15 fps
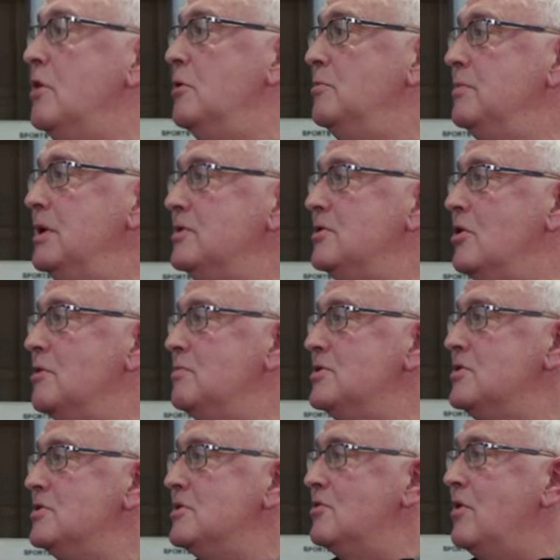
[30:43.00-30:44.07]
Rome. He thought it
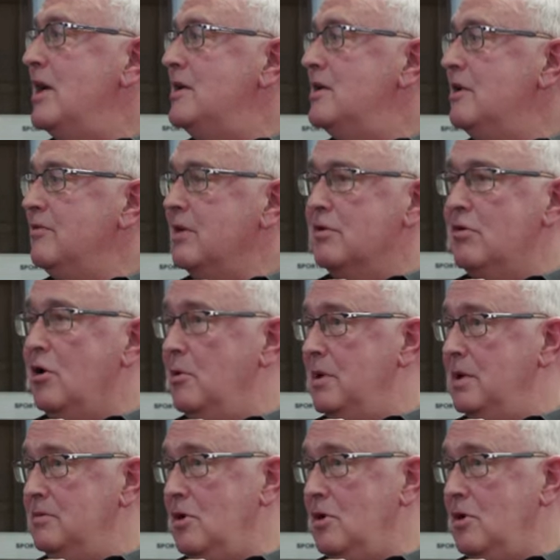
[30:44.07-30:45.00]
was just great living in Rome.